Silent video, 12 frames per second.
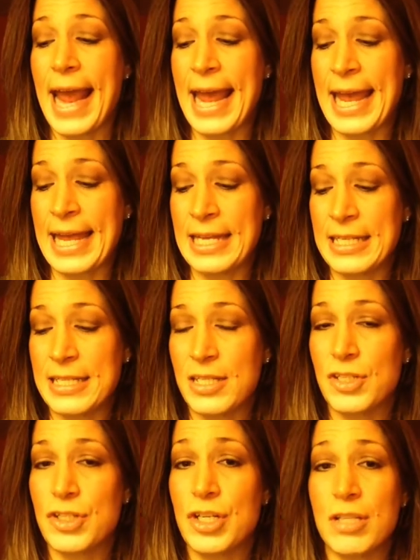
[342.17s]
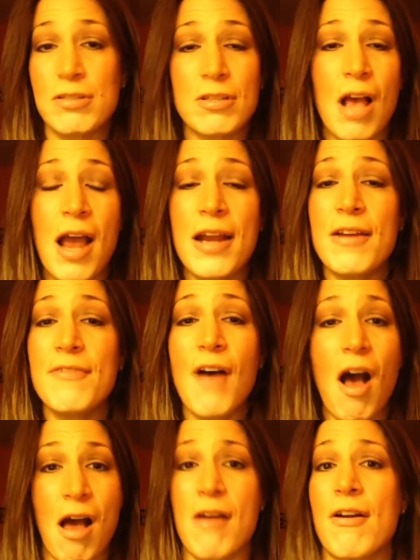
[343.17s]
And just kind of
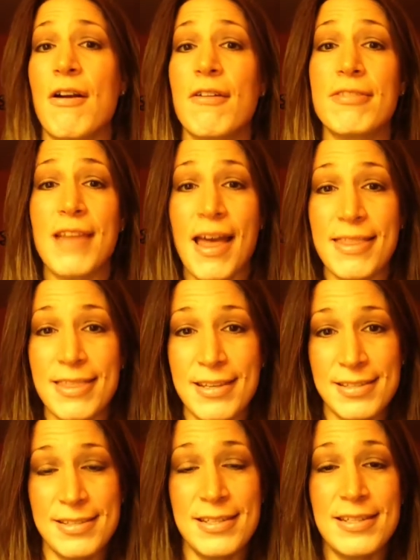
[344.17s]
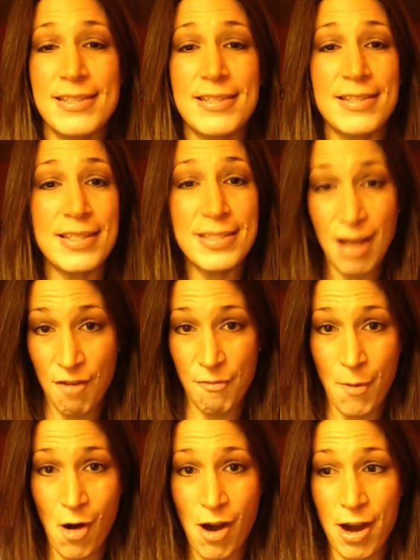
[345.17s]
honor that this is the
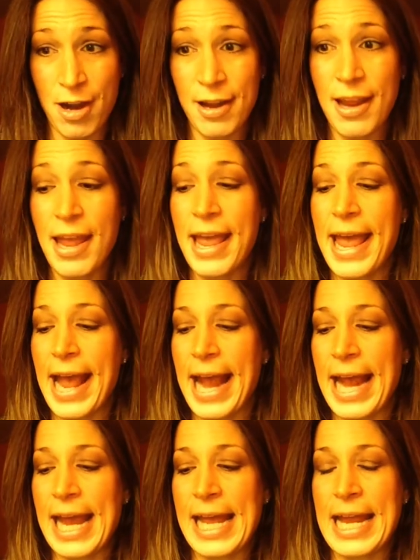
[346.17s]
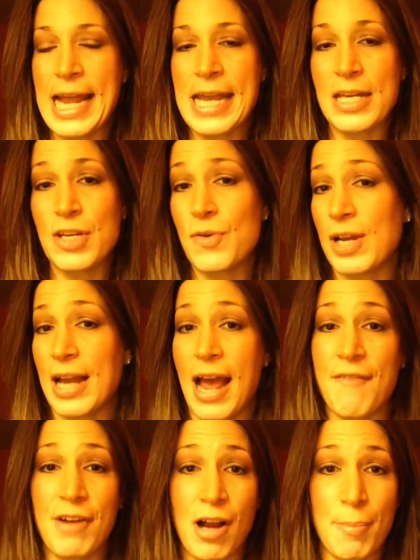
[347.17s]
tough part, and you can
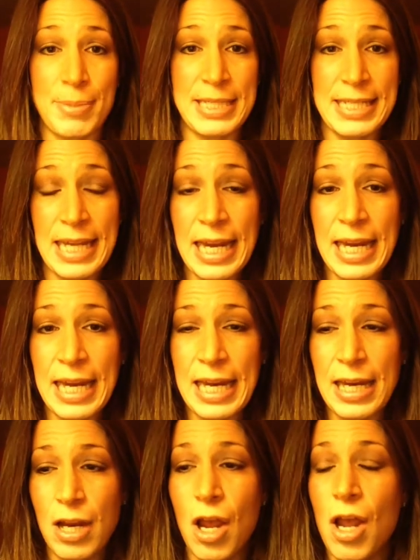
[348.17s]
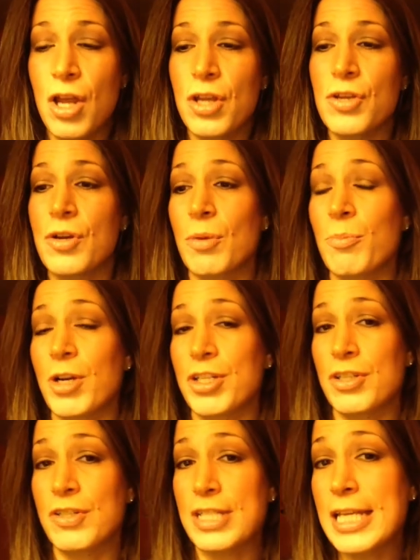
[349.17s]
have a cup of tea, you can
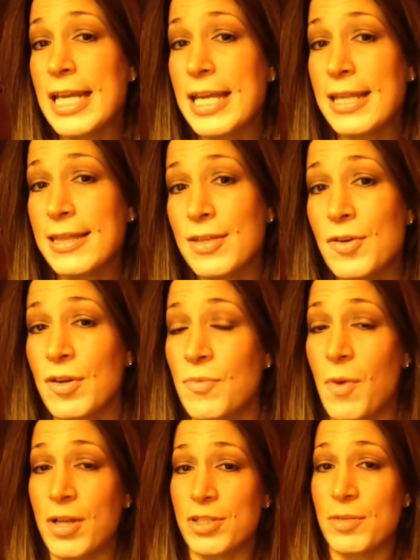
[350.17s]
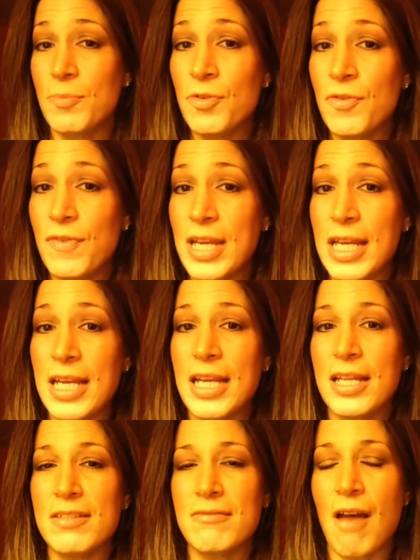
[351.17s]
brush your teeth, you can watch a
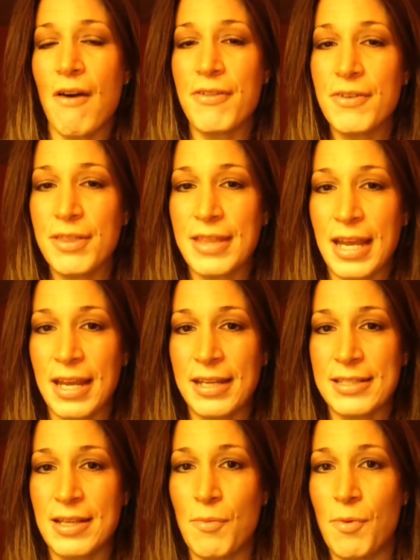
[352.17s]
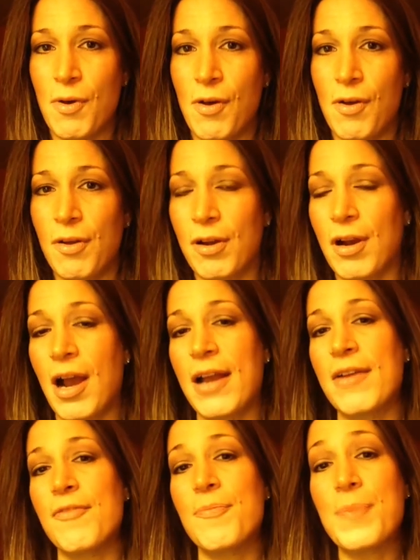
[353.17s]
movie, other things that will
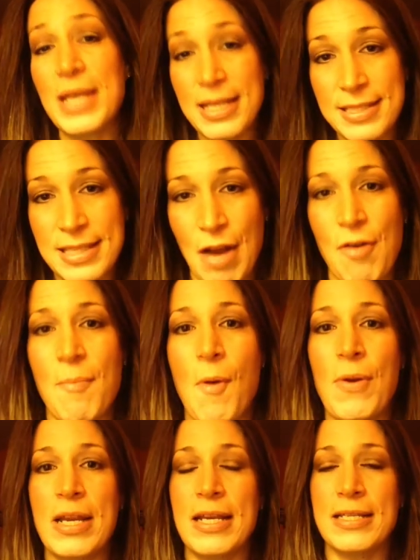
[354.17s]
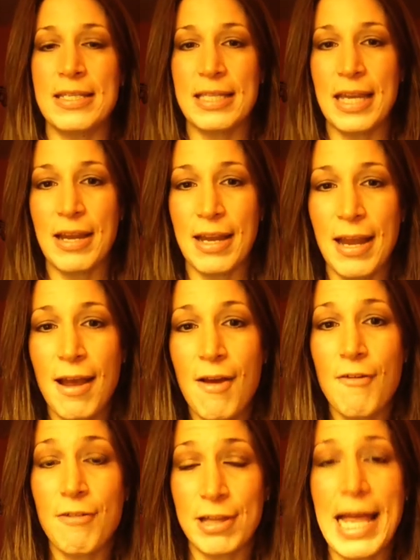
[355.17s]
kind of be ceremoniously
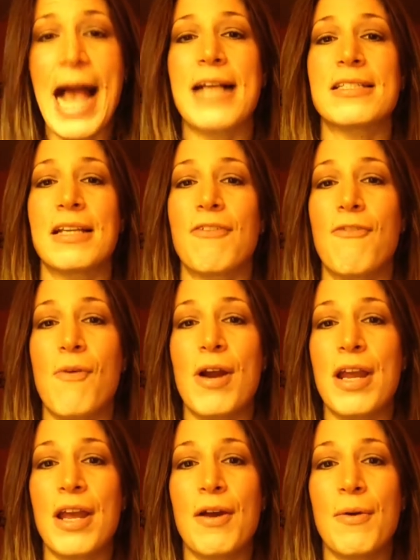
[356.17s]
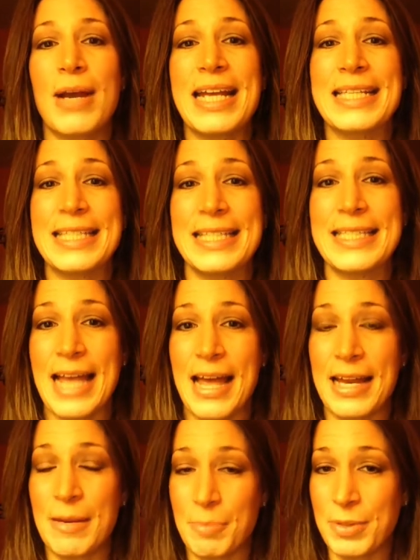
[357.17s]
relaxing for you
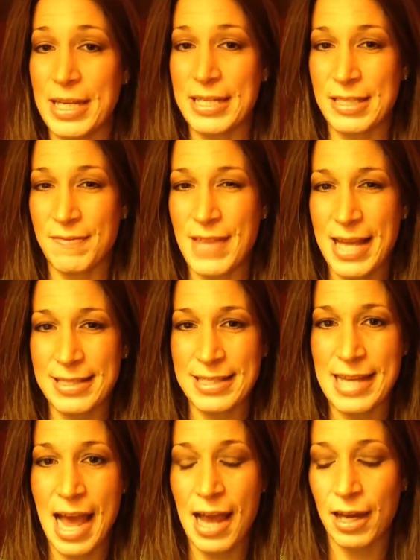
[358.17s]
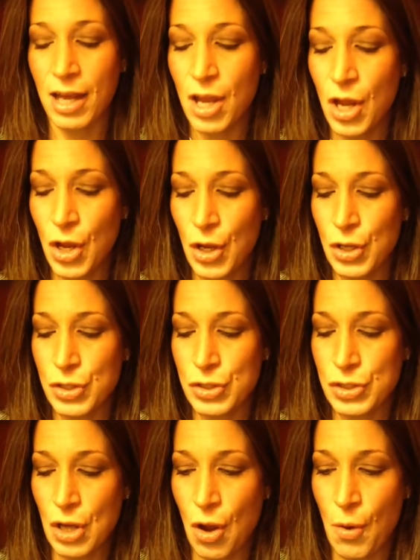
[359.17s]
instead in place of that snack.
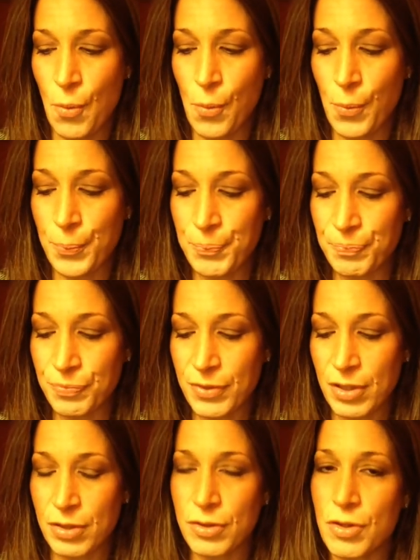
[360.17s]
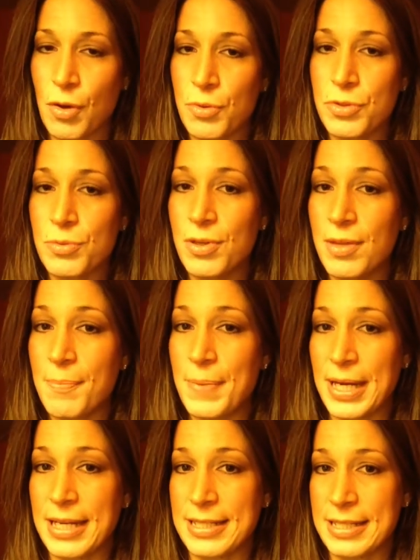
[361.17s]
So those were the
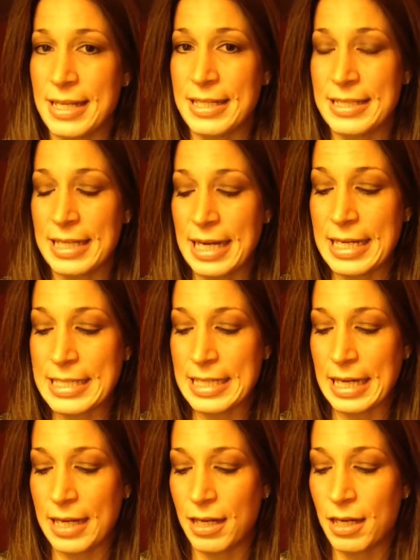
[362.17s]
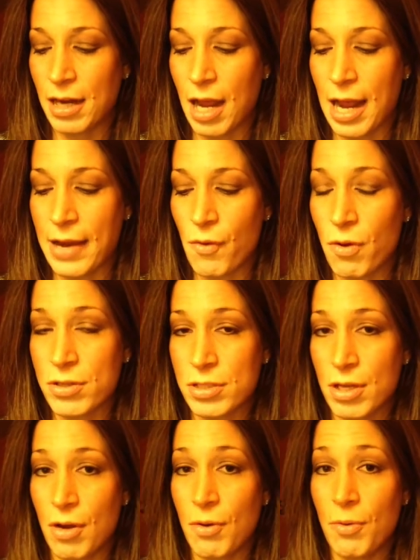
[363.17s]
biggest things that did. I
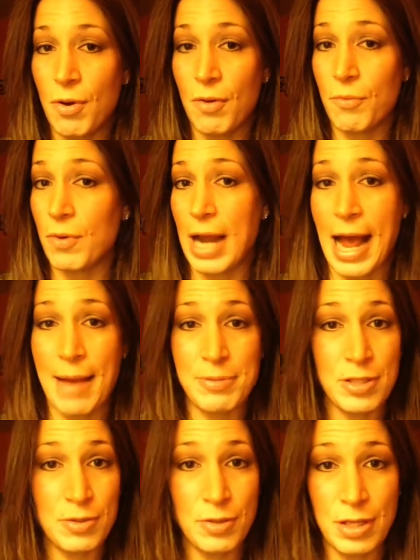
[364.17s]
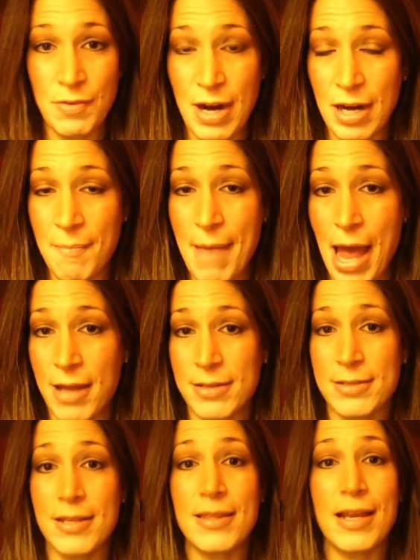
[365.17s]
also would absolutely
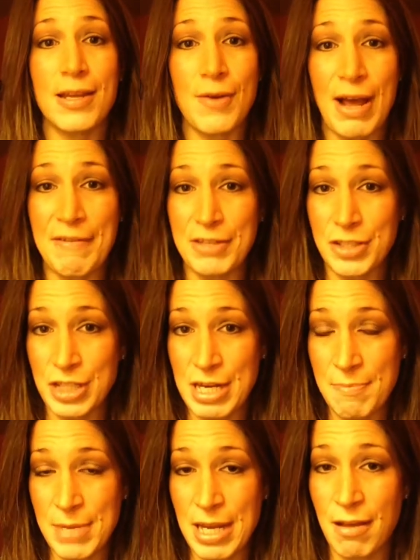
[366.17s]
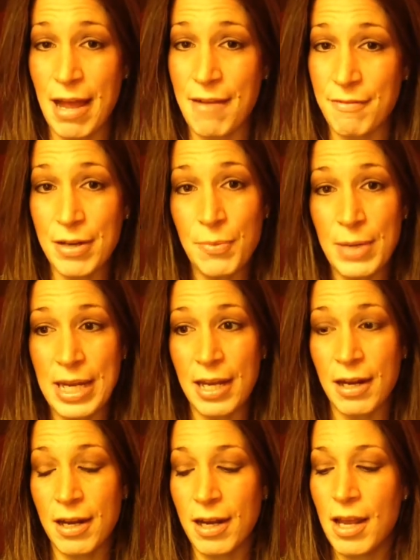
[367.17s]
recommend that you have a cheat meal every
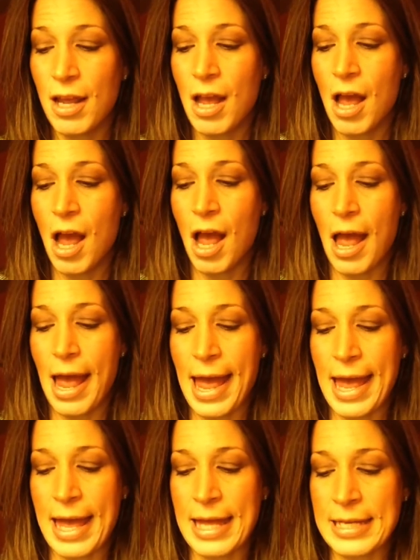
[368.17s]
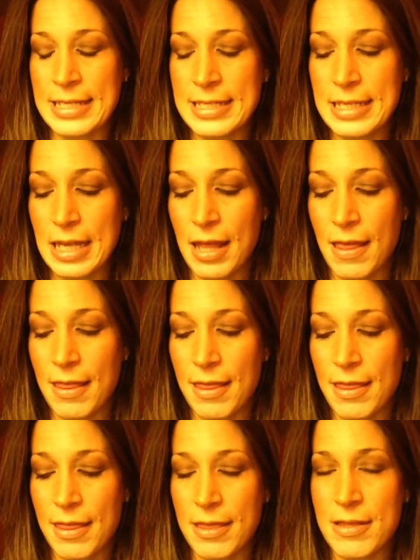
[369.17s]
week, and
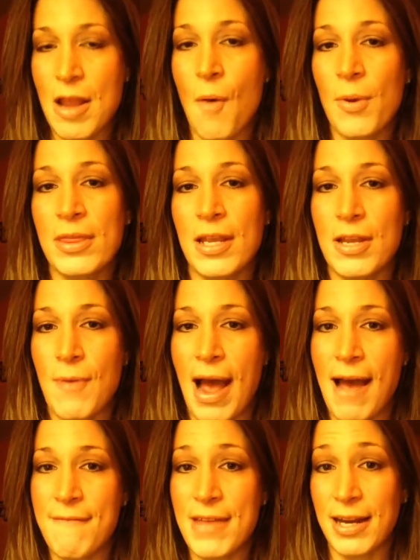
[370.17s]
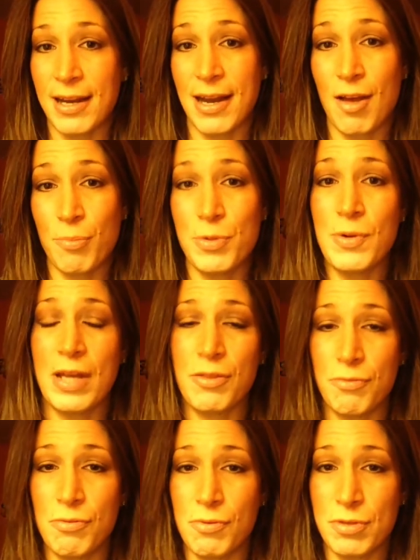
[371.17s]
knowing that you have that can help you get
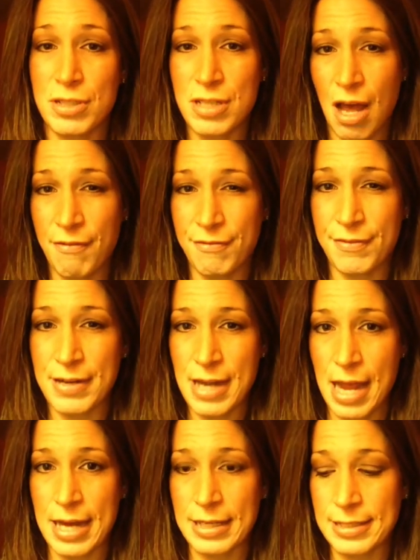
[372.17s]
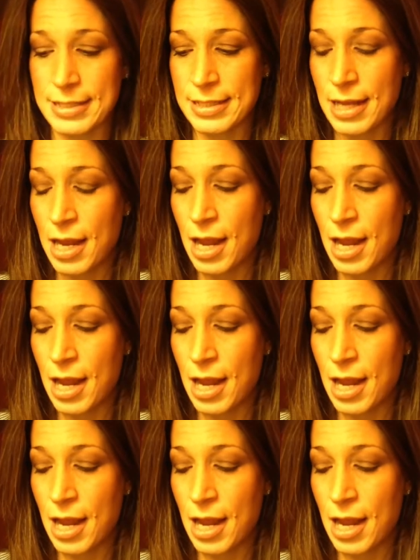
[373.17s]
through those tough nights.